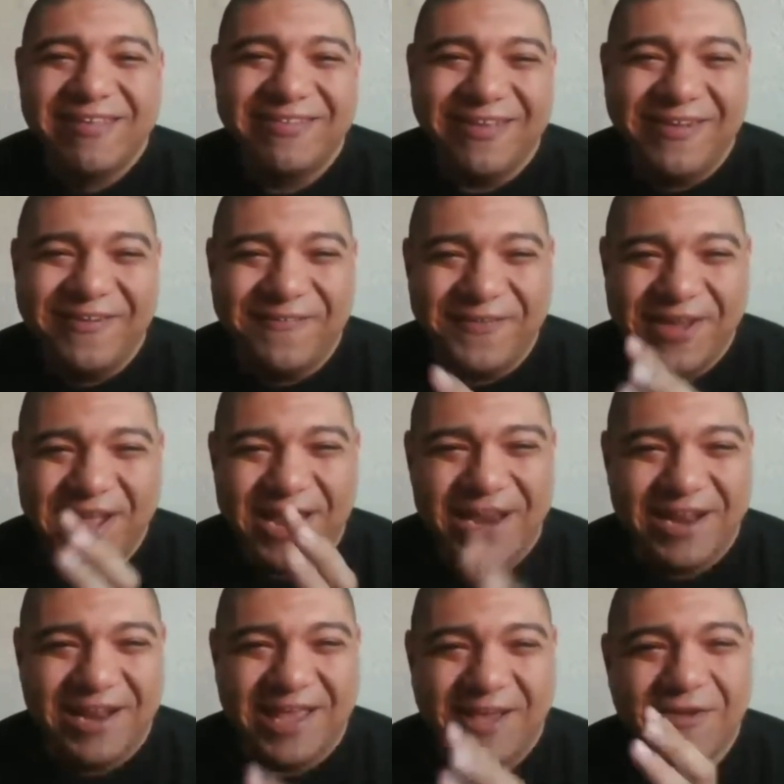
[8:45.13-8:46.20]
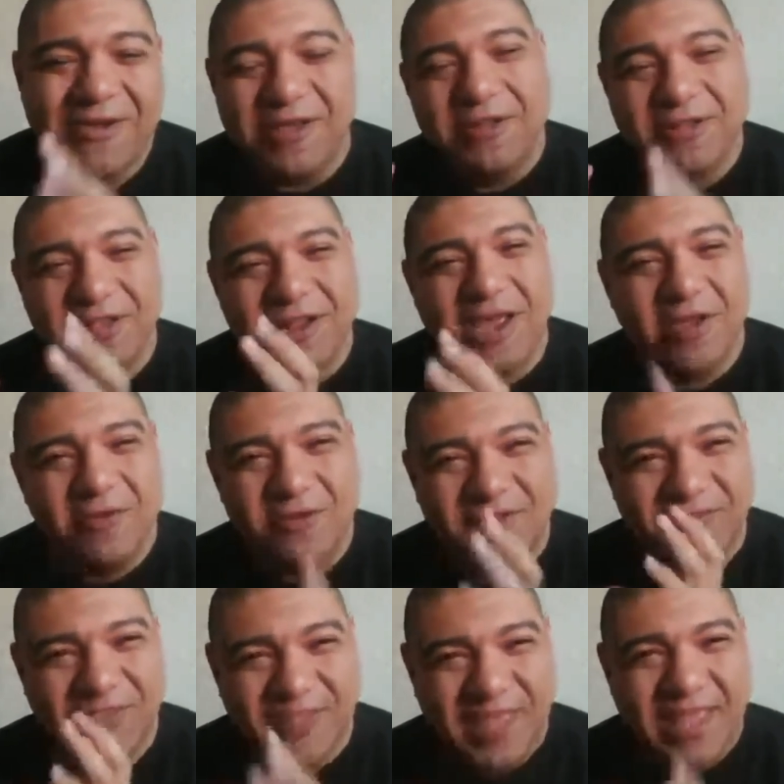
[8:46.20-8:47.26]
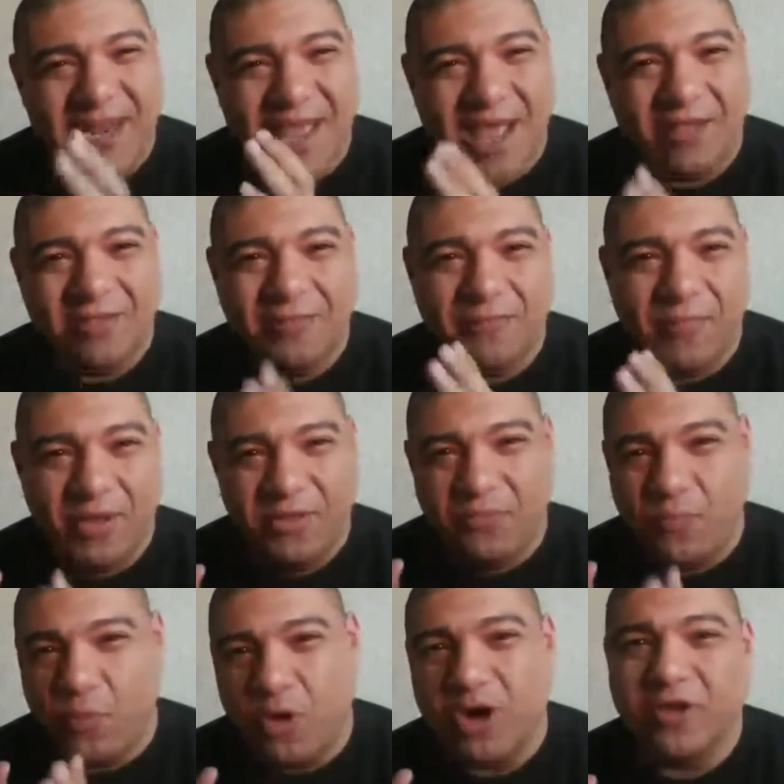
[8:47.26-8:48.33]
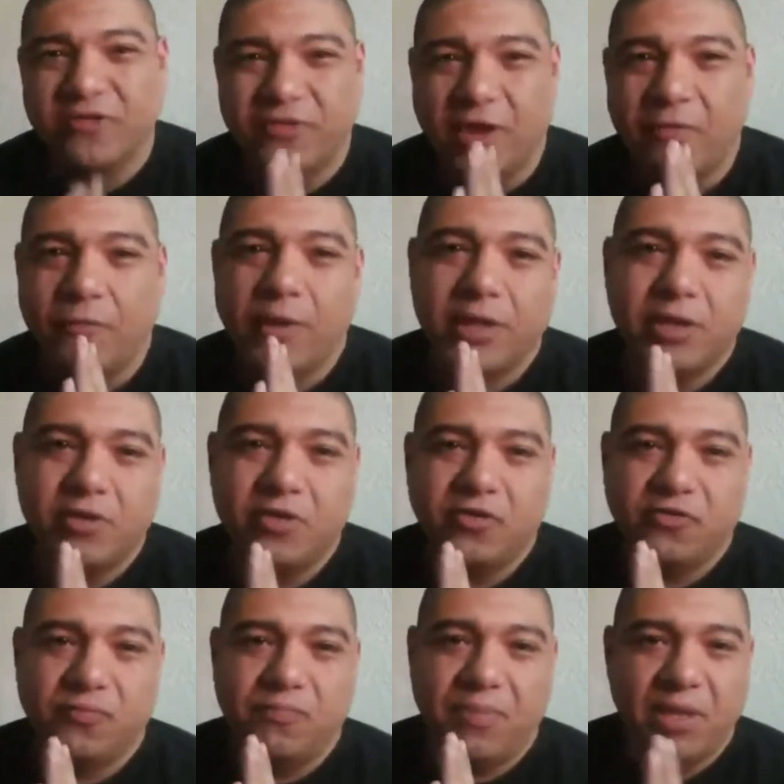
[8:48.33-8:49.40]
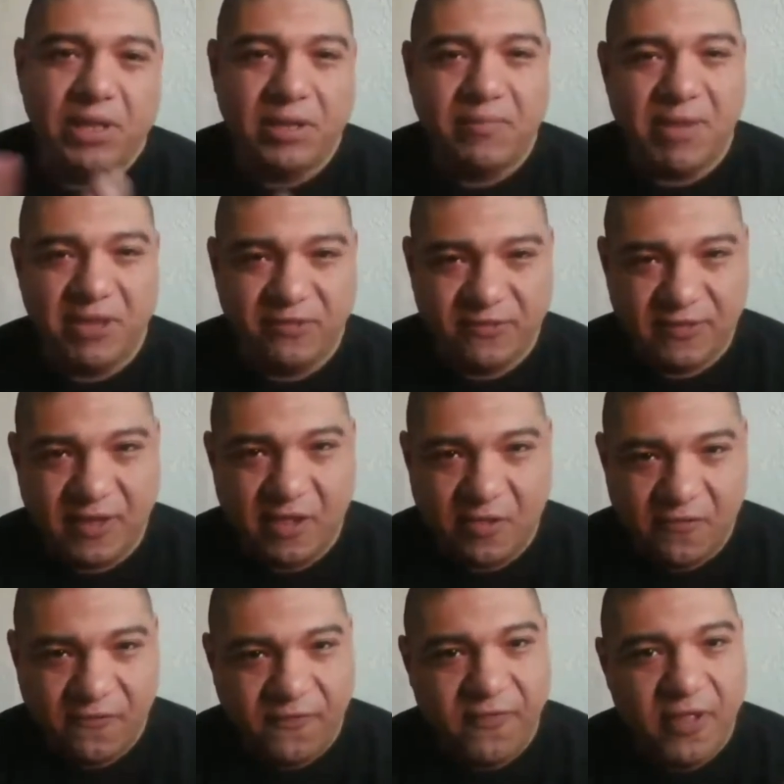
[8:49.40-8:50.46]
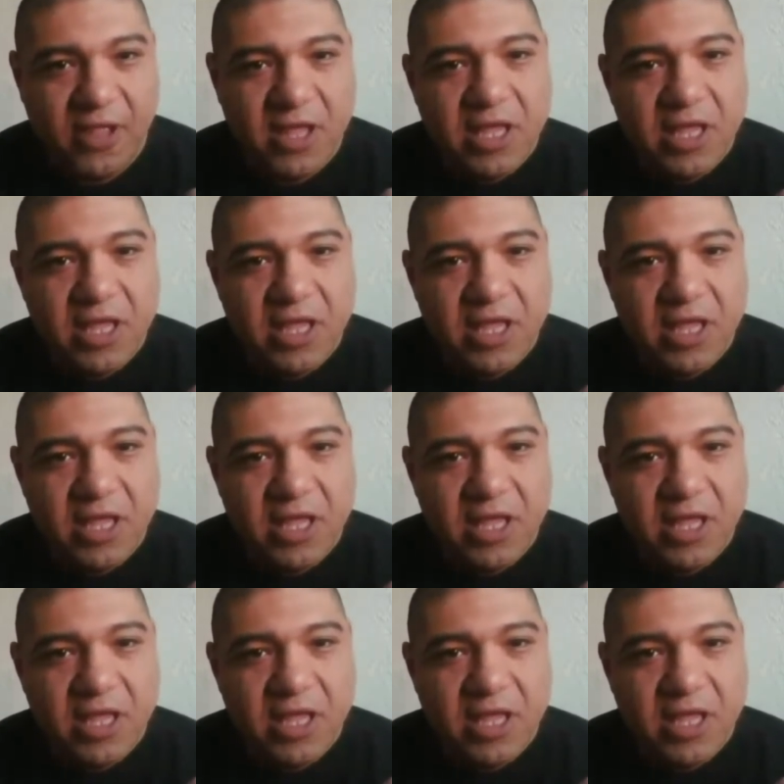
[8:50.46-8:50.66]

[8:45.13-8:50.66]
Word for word: So we kind of like, okay, until I understand how the bot works, I'd rather just build it myself.